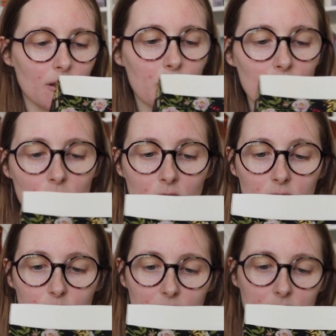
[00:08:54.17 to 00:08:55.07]
about her
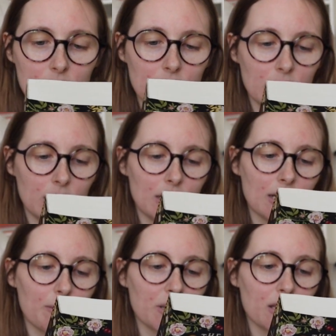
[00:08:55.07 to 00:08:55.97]
husband
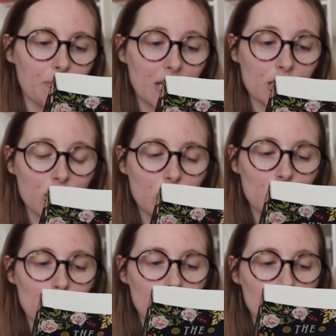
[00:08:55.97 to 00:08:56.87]
not being the man
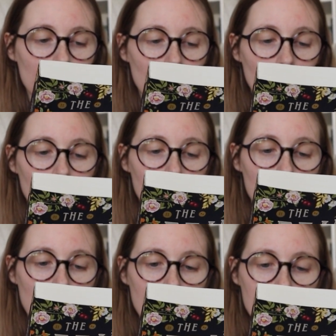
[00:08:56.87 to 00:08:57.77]
she thought he
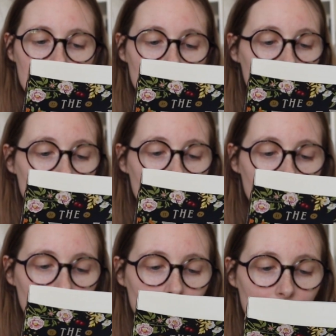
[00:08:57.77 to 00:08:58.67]
was, and stuff
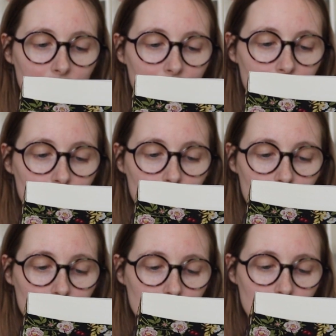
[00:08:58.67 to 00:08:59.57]
like that. And
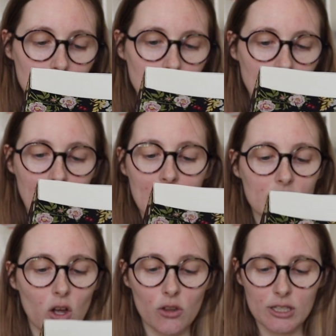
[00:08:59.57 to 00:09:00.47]
it
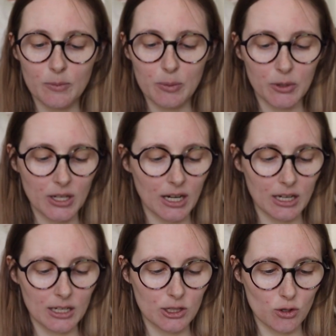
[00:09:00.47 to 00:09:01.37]
has all these people that
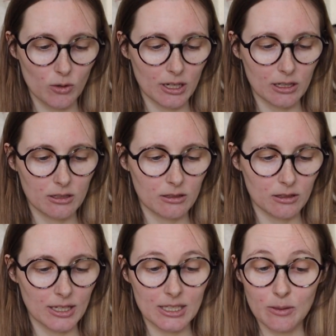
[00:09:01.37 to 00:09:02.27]
I enjoy.
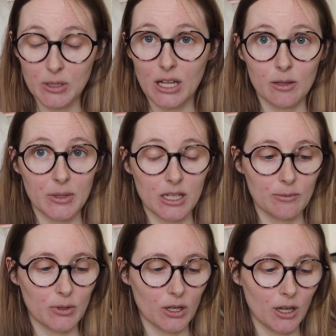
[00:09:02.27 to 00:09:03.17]
Leslie
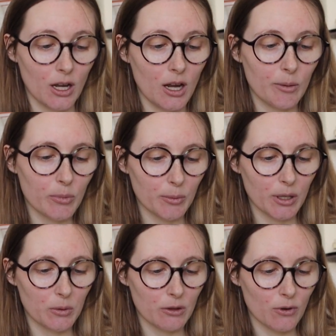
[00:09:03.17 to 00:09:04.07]
Penelope put
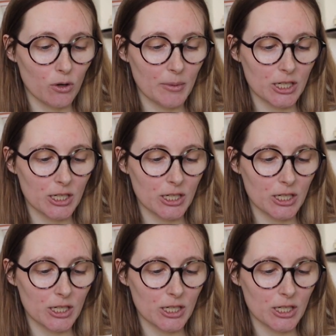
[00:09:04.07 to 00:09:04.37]
brimming with folk